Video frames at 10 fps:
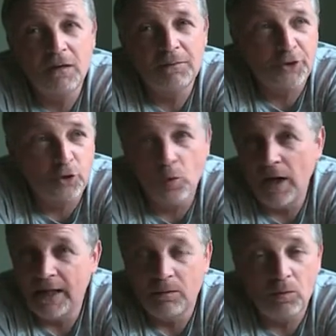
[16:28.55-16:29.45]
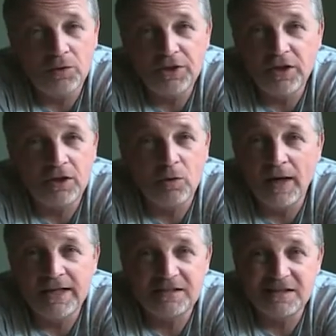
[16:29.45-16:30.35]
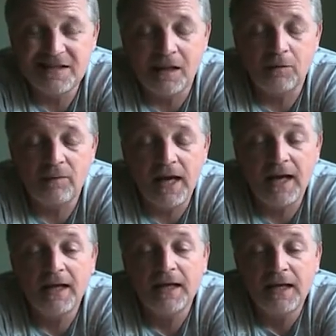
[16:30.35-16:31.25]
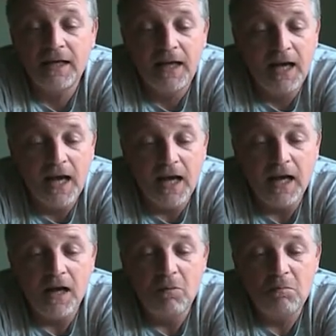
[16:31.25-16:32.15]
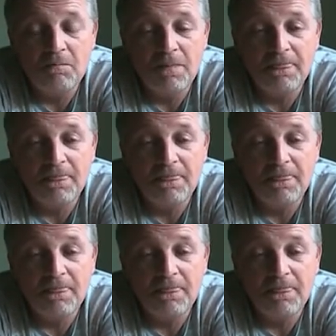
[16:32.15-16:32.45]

You know why you want one. You can quite easily tell them that.